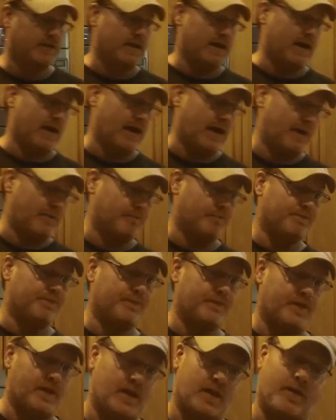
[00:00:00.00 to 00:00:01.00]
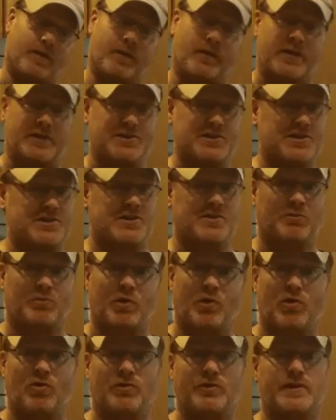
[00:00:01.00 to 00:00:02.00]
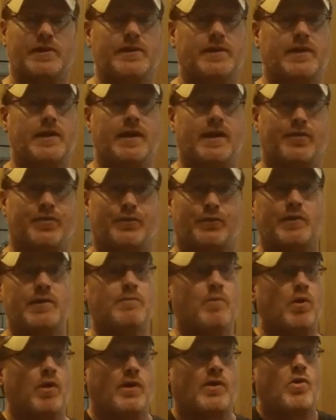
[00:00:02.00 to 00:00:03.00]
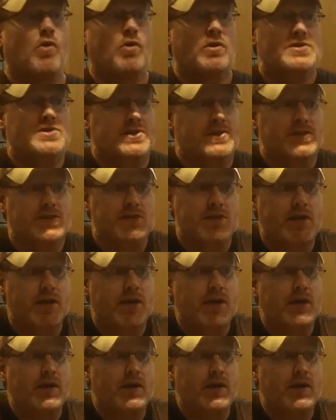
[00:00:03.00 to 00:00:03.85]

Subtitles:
Although I just enrolled in 3 more courses